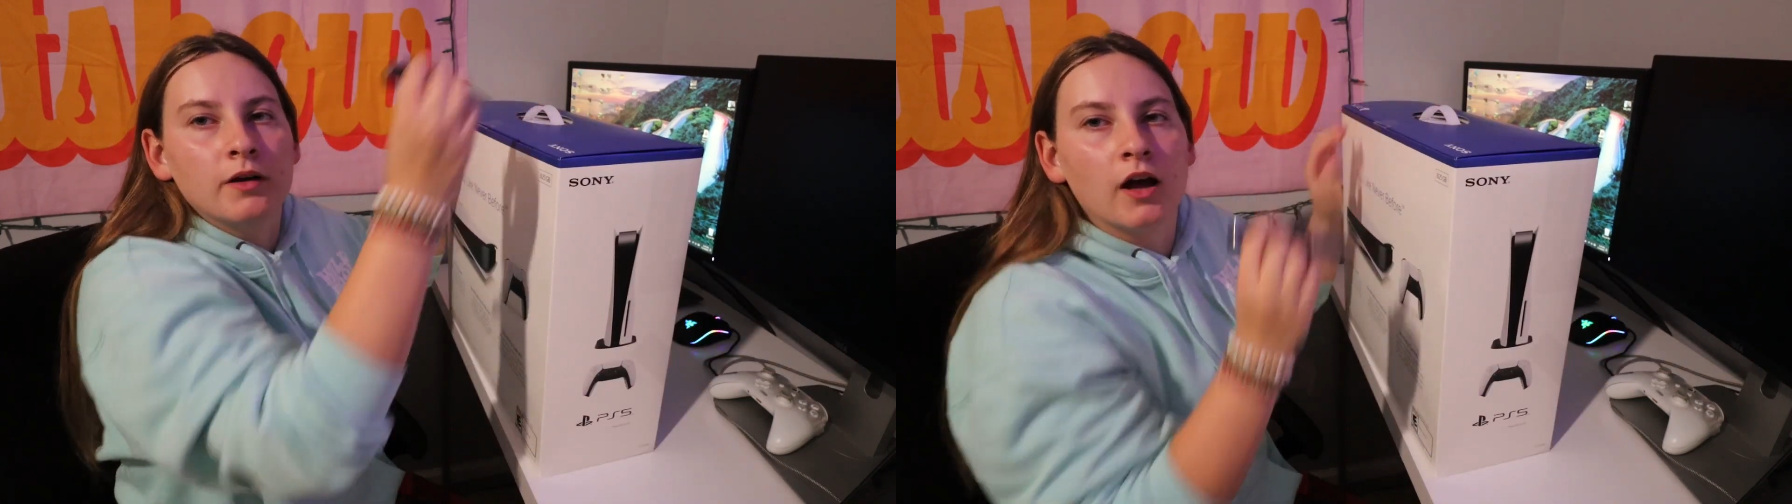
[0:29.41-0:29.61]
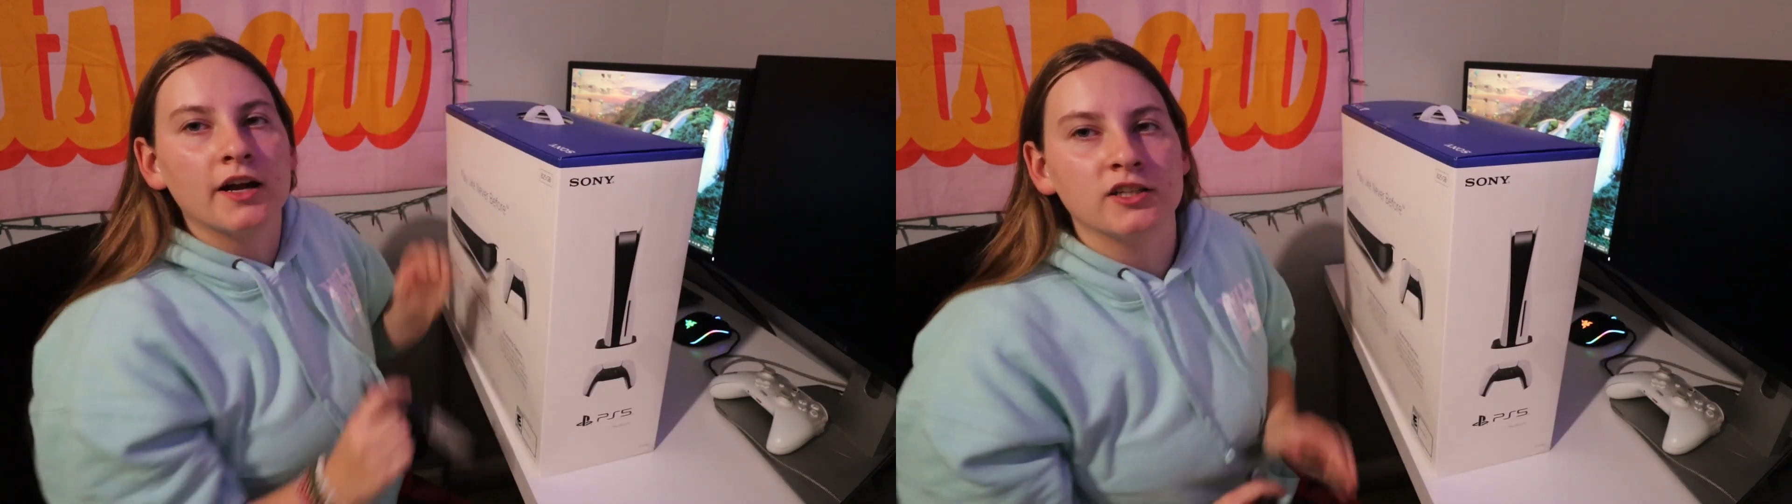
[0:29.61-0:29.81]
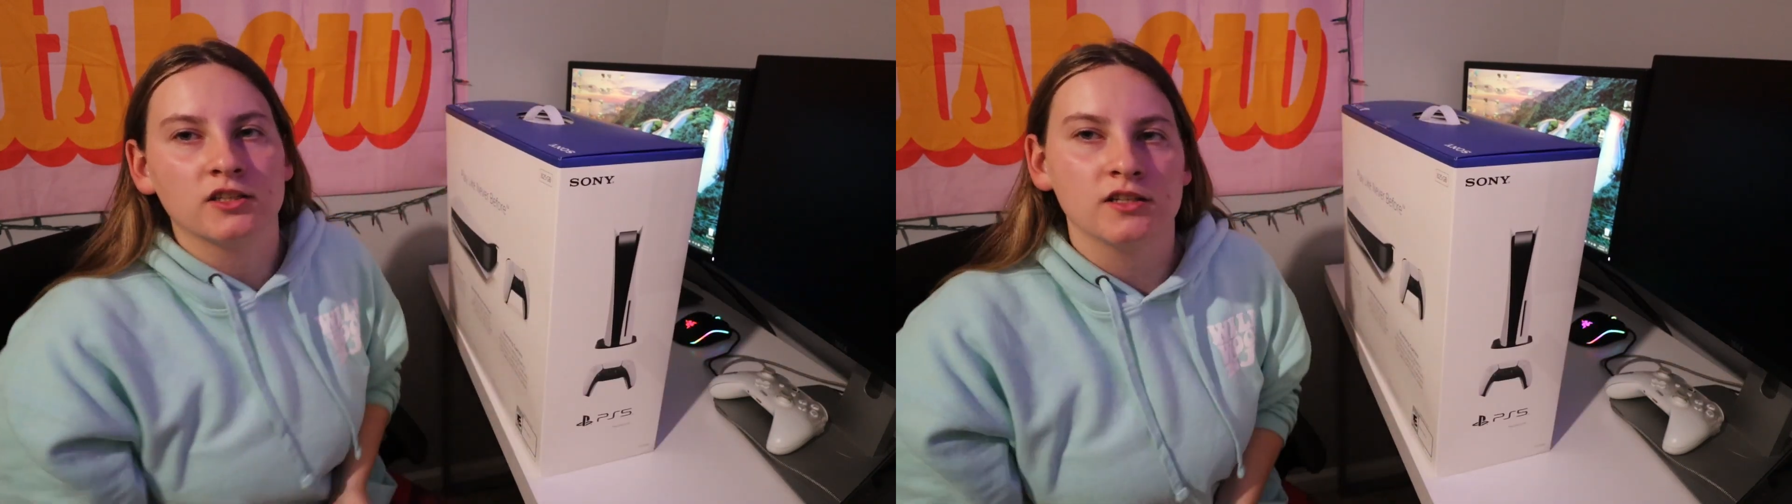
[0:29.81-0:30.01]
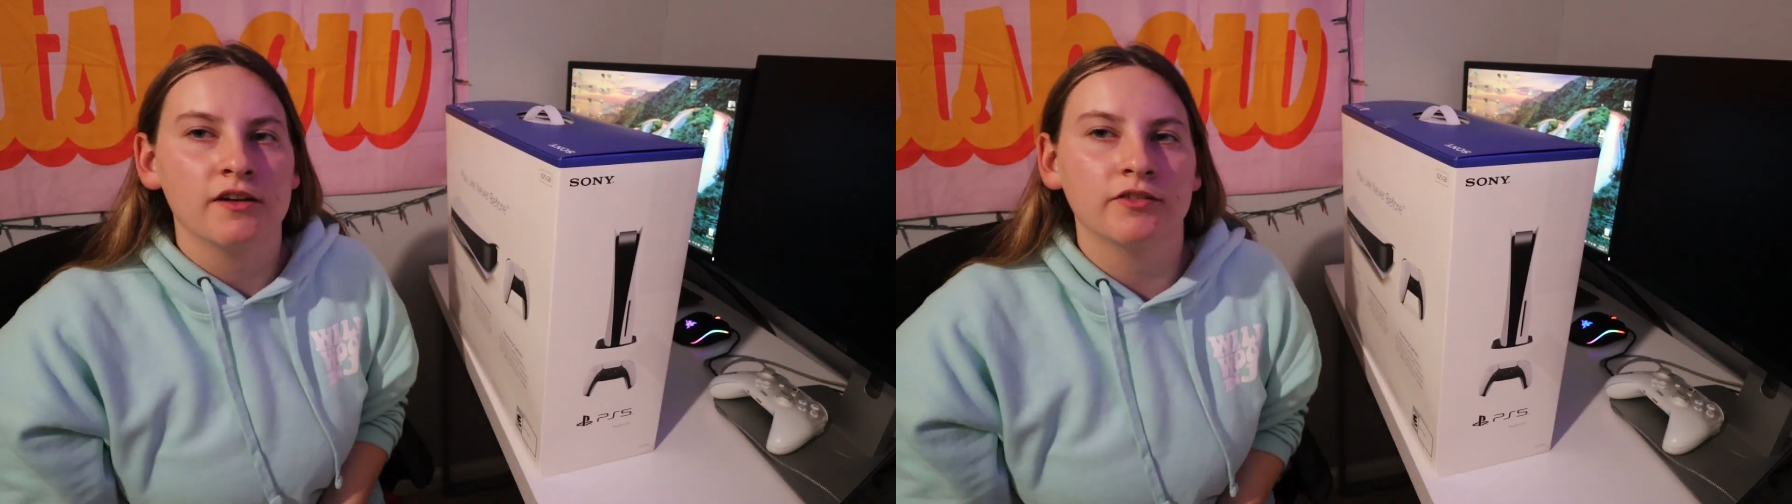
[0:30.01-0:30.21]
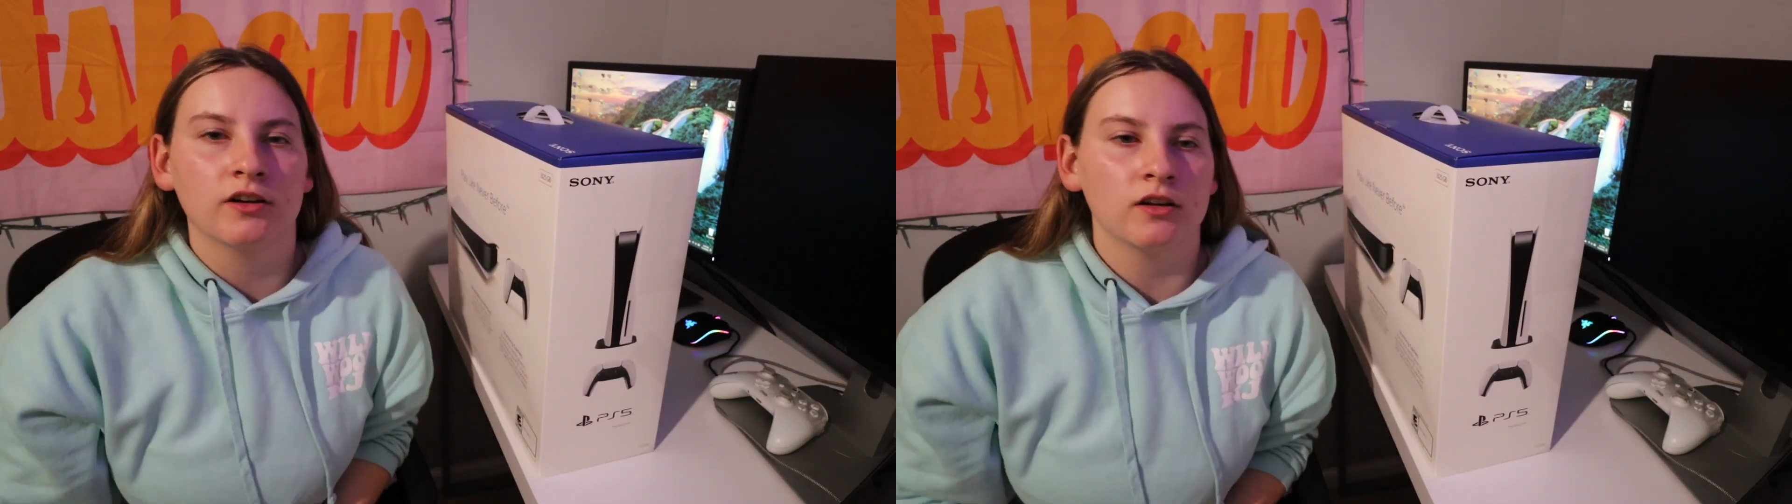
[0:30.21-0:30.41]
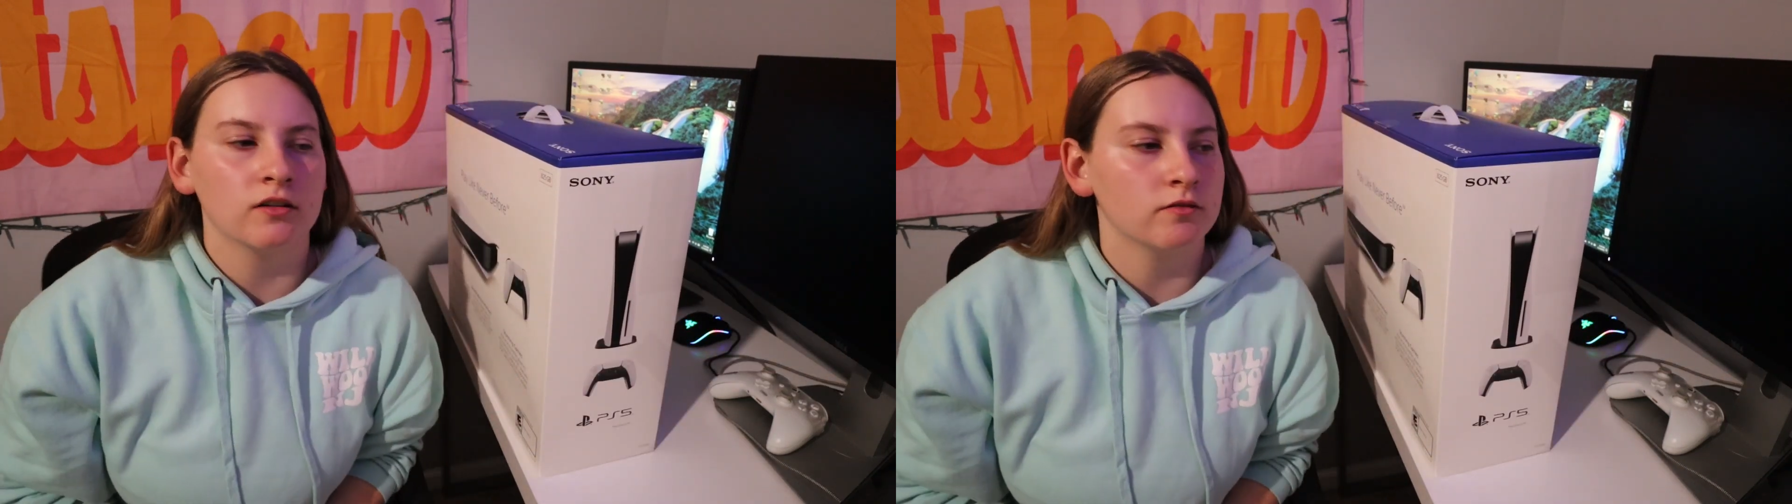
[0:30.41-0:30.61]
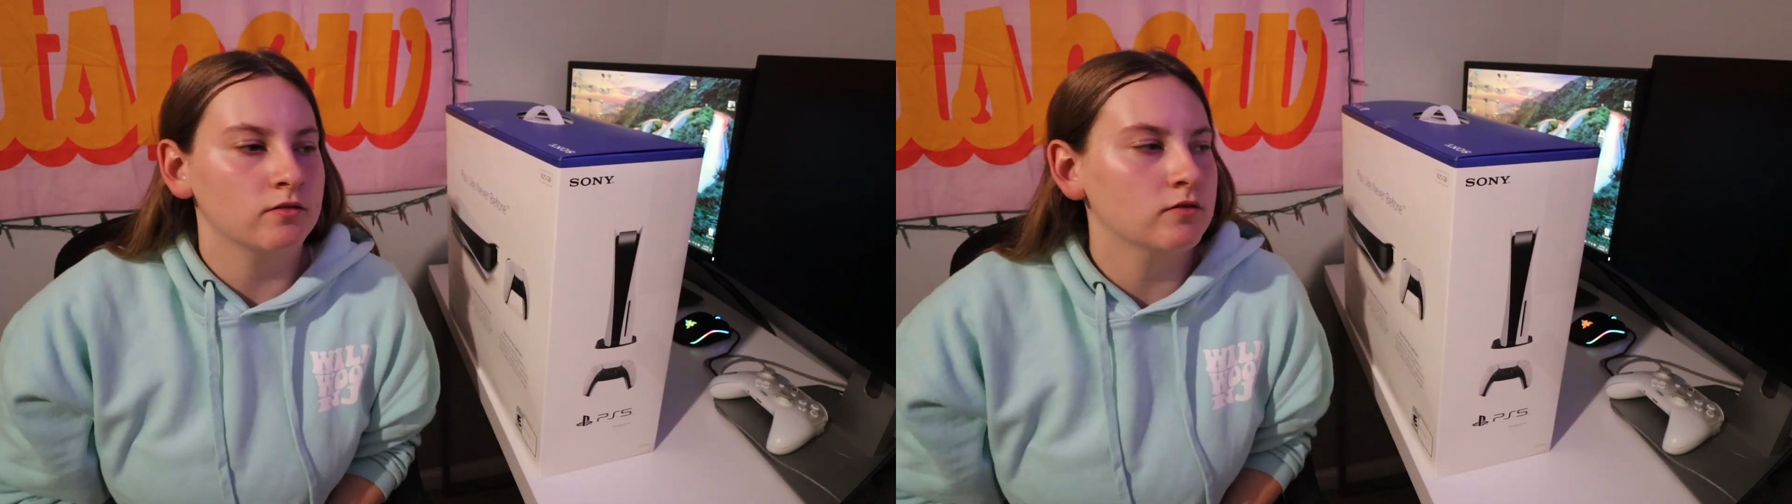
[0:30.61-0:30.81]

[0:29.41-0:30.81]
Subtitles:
but I just never